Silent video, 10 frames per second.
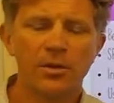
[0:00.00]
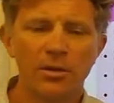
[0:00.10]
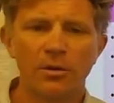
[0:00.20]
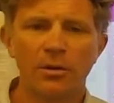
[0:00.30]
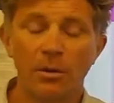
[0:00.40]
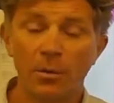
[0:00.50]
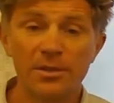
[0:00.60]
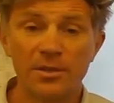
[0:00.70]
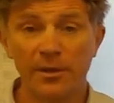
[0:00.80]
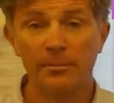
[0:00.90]

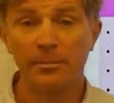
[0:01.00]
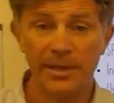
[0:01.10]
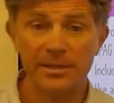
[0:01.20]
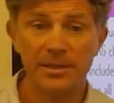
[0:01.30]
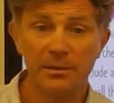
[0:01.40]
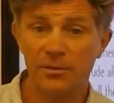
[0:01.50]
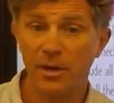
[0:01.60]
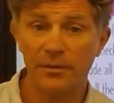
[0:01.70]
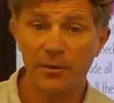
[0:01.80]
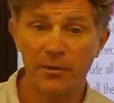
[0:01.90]
once you've completed a
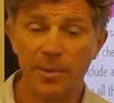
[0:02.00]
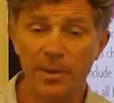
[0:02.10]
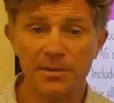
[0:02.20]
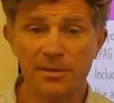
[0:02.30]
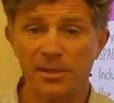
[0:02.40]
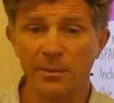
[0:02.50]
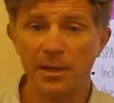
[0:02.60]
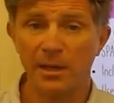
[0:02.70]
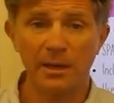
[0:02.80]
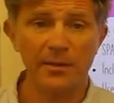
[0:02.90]
draft of your personal
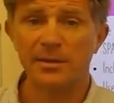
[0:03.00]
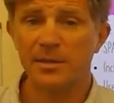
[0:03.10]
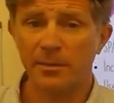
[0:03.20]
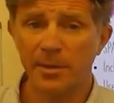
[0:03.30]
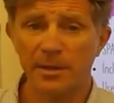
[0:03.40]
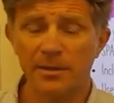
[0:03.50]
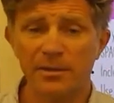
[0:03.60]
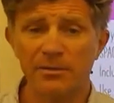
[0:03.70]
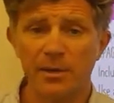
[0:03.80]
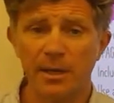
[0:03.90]
statement, give it to somebody else
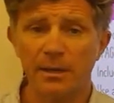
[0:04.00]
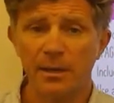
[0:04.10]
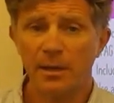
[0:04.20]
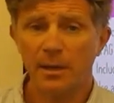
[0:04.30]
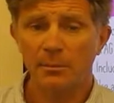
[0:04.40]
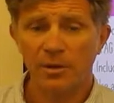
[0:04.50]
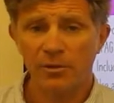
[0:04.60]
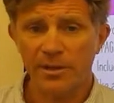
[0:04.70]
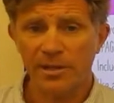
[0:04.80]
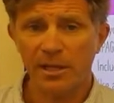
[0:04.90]
to read, but
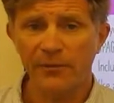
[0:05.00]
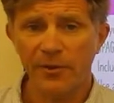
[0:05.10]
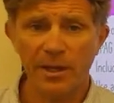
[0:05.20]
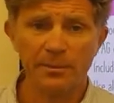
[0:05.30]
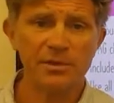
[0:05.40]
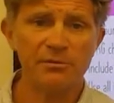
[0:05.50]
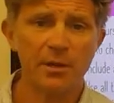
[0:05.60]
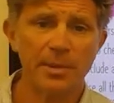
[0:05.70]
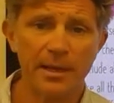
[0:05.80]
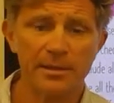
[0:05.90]
critically for them to
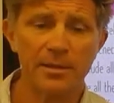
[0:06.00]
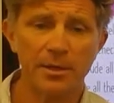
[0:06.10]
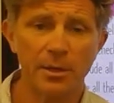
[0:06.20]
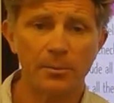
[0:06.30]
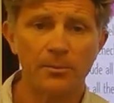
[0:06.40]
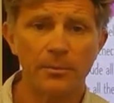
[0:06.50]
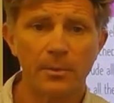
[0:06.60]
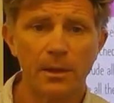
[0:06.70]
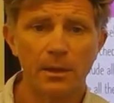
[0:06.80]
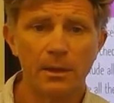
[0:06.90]
read back to you.
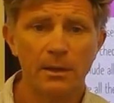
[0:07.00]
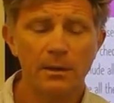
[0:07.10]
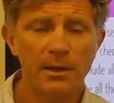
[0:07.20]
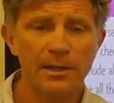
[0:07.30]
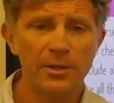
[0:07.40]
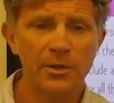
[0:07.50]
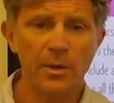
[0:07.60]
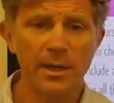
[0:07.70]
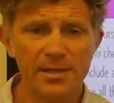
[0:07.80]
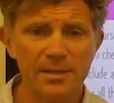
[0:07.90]
And then you
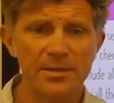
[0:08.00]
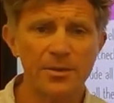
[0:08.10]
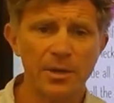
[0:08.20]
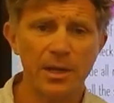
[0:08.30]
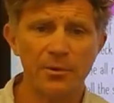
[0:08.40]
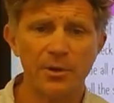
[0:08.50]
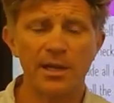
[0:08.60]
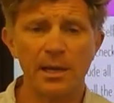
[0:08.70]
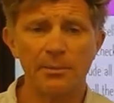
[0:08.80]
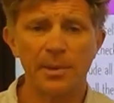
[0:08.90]
listen to them
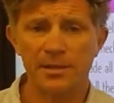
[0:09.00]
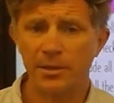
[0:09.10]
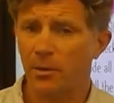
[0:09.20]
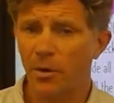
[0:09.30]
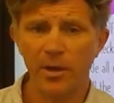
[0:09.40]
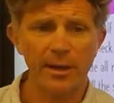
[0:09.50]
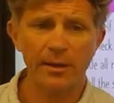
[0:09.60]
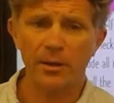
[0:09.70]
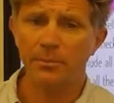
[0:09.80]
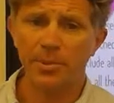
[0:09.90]
reading that back to you, or you get
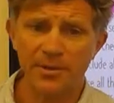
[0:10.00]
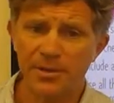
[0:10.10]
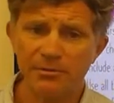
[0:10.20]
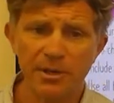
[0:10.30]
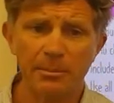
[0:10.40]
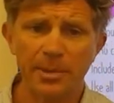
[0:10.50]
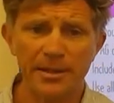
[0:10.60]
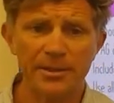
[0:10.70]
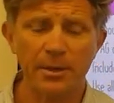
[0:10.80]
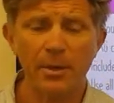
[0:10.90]
your computer to read it
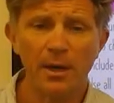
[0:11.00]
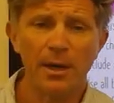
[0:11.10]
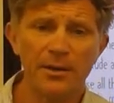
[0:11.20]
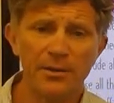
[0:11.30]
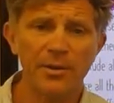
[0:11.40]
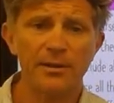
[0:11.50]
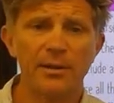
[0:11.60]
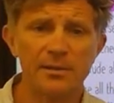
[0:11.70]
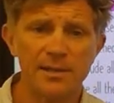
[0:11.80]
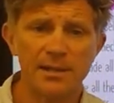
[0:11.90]
back to you, and you think,
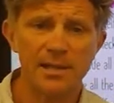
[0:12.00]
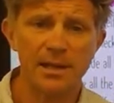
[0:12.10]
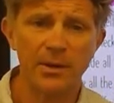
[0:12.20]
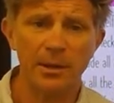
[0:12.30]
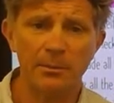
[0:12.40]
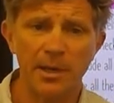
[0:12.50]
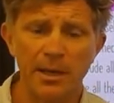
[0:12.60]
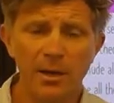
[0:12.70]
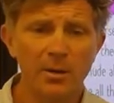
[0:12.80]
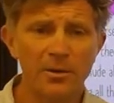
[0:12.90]
does that sound like
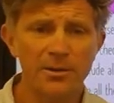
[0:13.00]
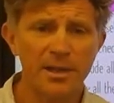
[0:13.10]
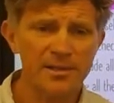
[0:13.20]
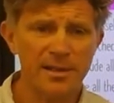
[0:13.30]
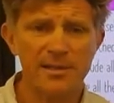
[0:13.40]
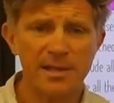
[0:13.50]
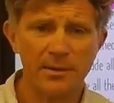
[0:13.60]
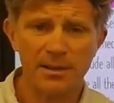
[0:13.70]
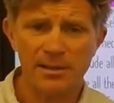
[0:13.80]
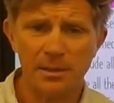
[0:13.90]
me, or does that sound
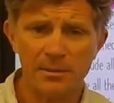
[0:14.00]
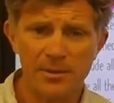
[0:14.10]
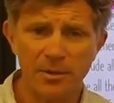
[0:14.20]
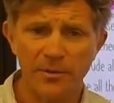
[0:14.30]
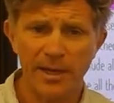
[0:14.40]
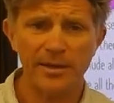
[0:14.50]
like some sort of